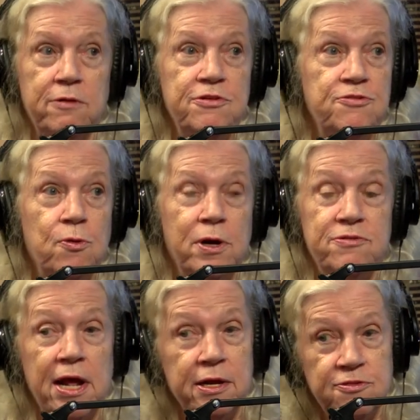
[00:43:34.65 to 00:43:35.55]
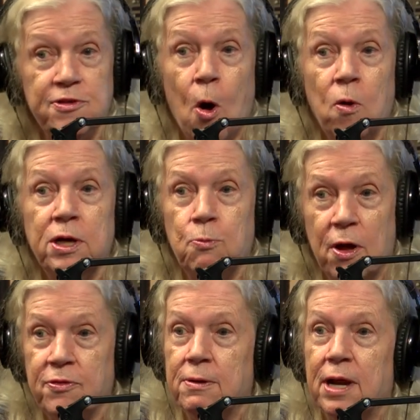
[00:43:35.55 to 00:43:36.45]
of his stories and it's the only
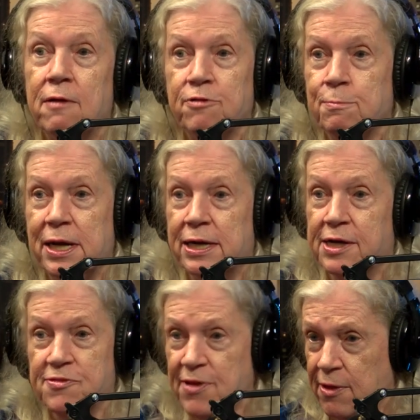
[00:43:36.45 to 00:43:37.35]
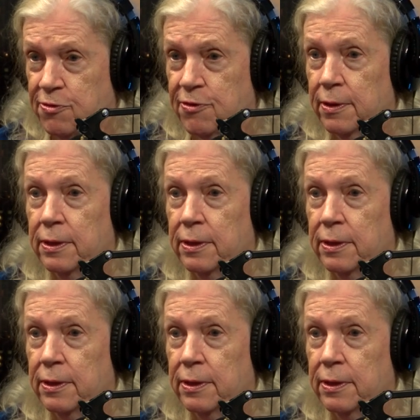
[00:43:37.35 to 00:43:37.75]
one that ever made any sense